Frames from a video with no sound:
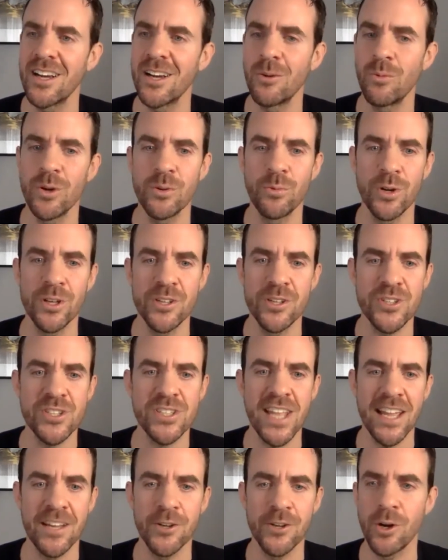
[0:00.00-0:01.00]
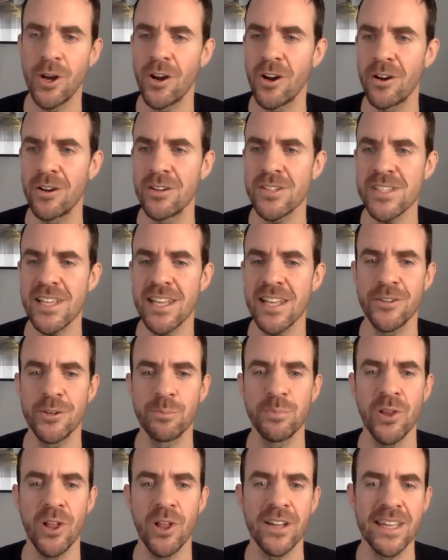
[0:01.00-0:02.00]
what your standard
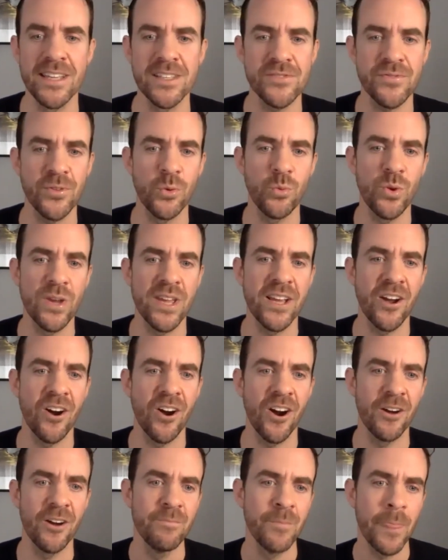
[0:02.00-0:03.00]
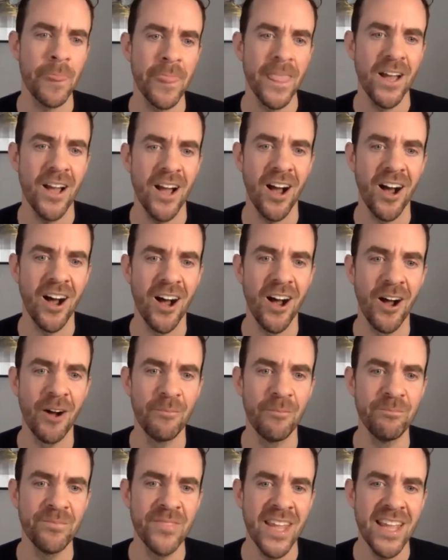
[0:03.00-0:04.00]
plugins for the week are.
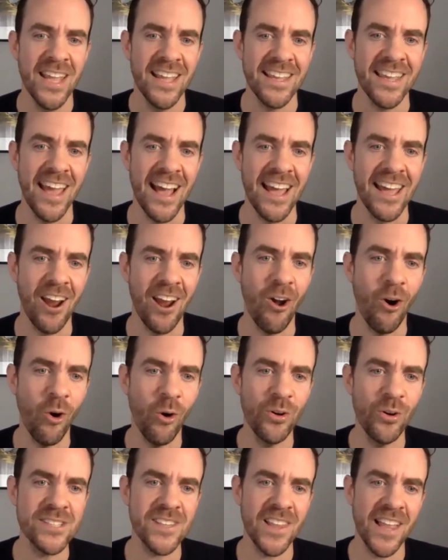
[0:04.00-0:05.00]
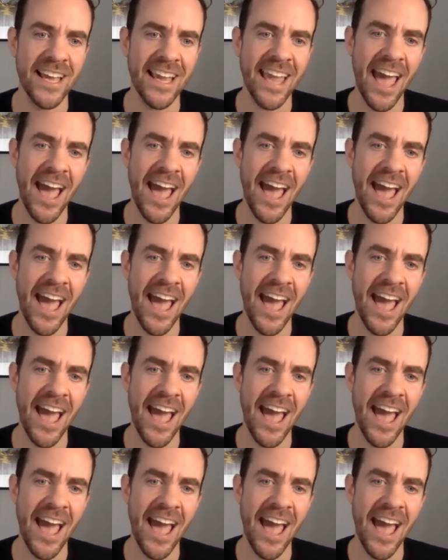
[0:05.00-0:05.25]
And I always like